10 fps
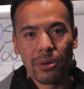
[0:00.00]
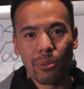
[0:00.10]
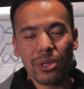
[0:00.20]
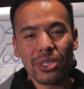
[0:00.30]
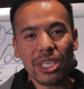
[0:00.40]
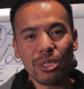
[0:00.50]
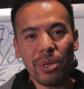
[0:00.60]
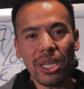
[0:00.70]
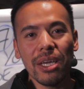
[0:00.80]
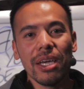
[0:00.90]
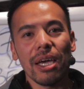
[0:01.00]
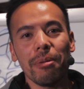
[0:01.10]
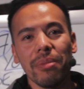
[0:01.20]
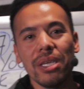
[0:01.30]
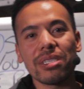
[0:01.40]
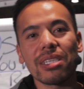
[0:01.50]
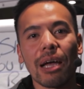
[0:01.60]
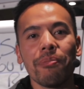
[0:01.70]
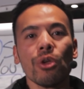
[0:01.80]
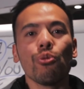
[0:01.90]
What does this mean? It means
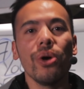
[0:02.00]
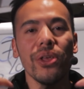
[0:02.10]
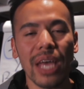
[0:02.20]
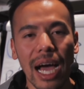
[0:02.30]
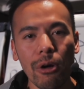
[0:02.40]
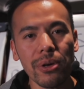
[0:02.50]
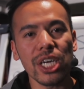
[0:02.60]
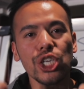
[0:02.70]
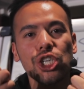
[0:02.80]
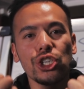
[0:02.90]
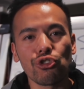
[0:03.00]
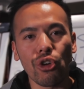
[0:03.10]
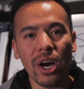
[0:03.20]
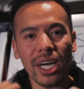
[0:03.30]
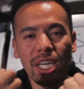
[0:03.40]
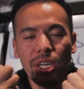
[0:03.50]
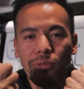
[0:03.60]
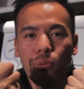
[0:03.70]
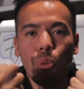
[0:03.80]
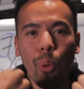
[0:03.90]
that without a strong
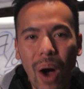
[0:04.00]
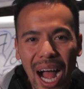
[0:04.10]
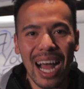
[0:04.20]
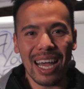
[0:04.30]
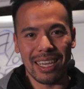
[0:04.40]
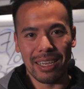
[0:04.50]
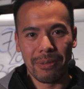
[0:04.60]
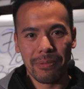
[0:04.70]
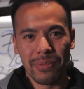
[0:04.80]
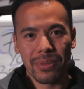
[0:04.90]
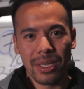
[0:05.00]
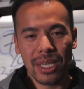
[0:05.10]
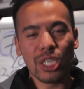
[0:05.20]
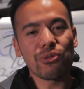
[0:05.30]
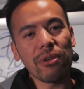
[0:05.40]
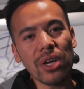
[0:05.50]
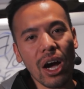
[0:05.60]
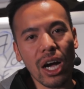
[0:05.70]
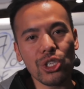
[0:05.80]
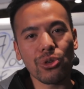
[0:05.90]
enough why, it's very
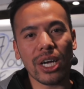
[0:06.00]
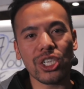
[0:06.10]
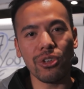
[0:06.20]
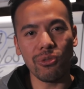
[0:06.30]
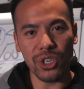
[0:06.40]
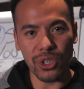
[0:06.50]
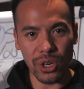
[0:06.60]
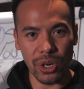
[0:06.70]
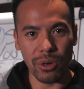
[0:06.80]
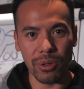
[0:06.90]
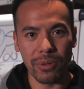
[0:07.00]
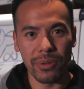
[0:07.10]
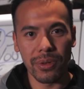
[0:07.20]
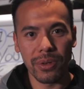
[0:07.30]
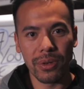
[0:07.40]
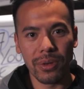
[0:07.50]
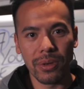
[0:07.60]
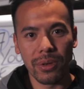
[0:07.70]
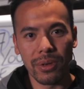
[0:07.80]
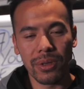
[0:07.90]
hard to actually reach your goal.
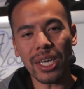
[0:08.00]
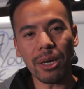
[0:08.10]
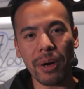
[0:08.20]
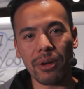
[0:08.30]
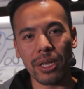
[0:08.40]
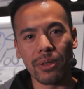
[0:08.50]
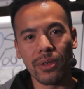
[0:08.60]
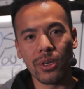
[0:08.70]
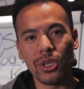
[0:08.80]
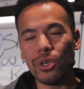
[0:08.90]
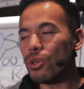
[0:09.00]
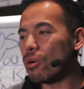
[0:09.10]
Think about it. You